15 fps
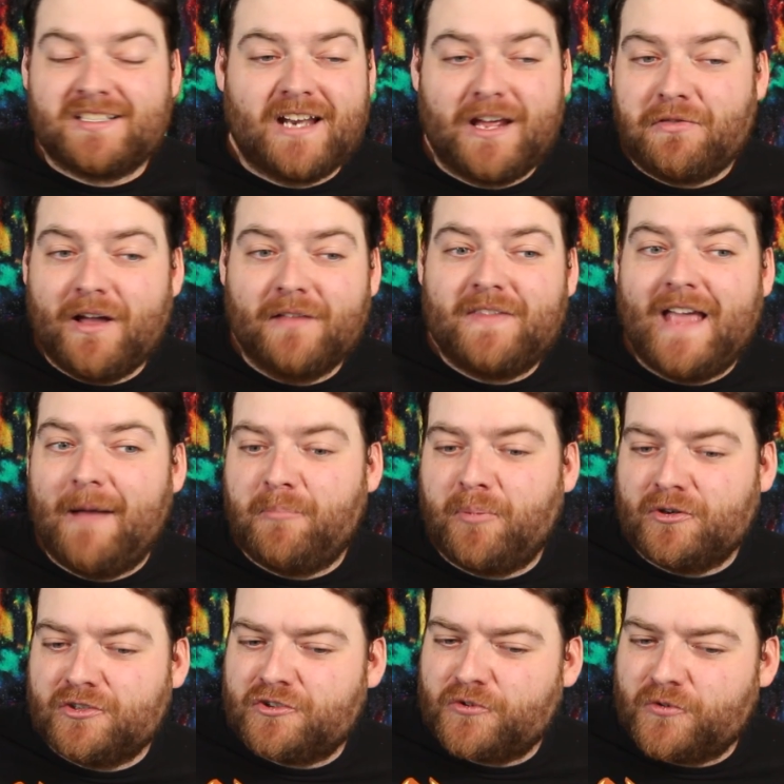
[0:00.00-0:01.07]
And I thought that
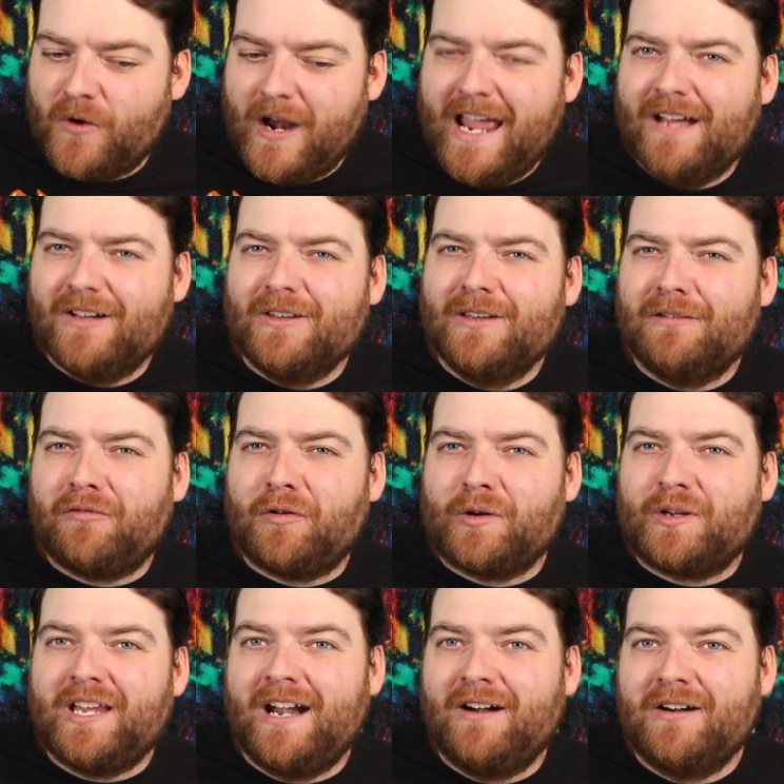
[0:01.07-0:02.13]
portrayal of her
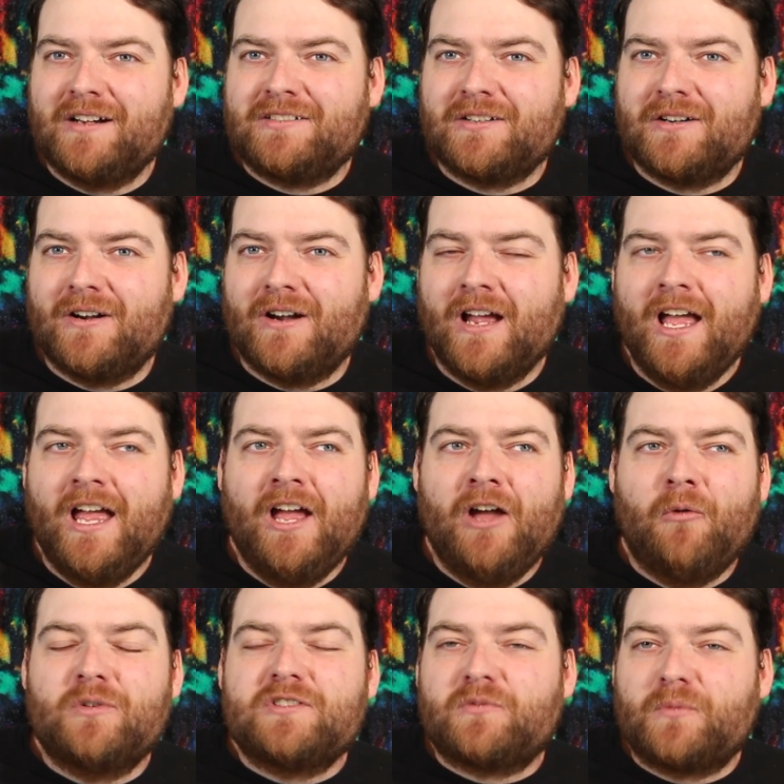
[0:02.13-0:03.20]
character
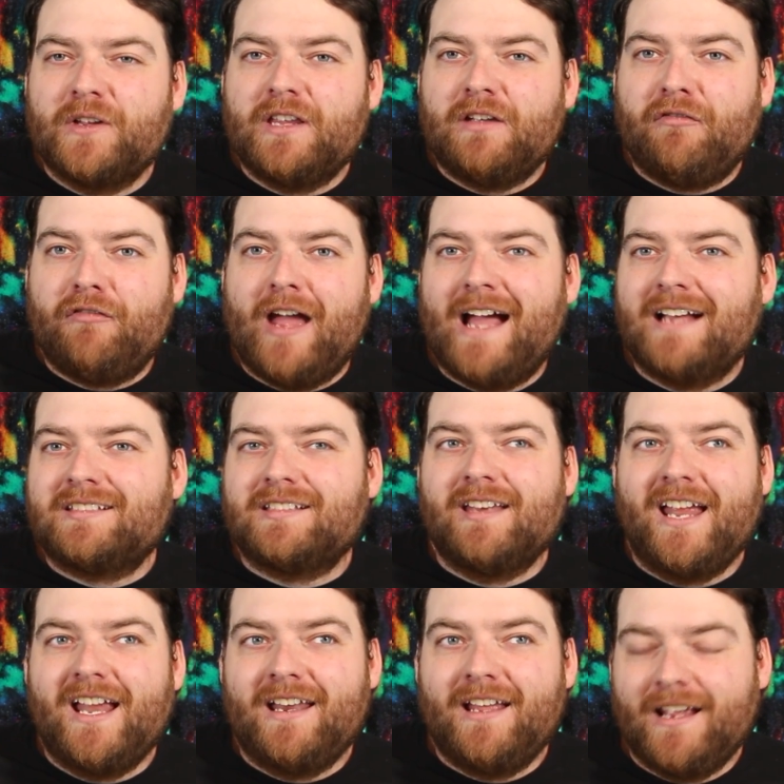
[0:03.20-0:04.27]
was really
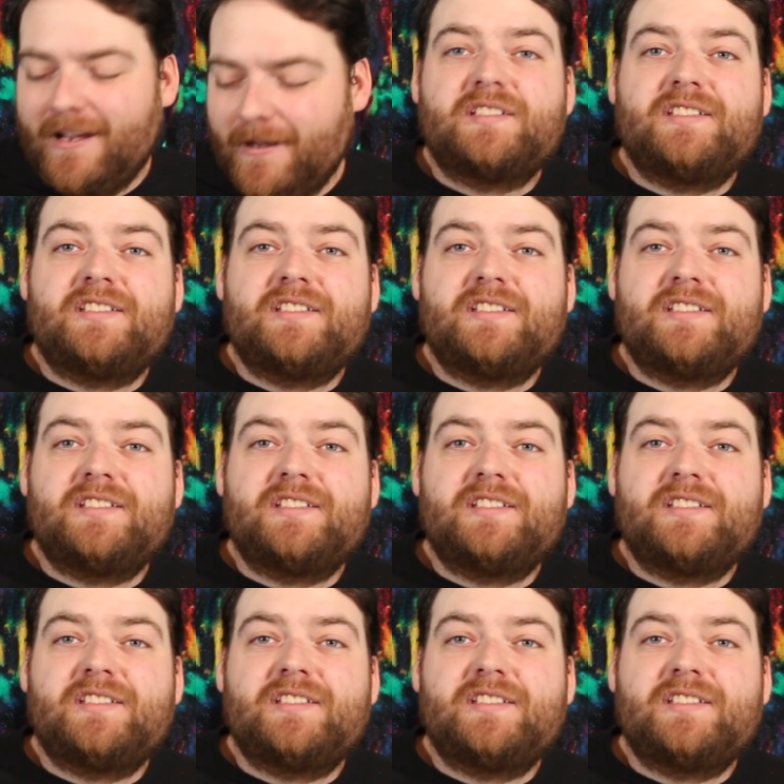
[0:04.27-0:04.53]
fascinating. The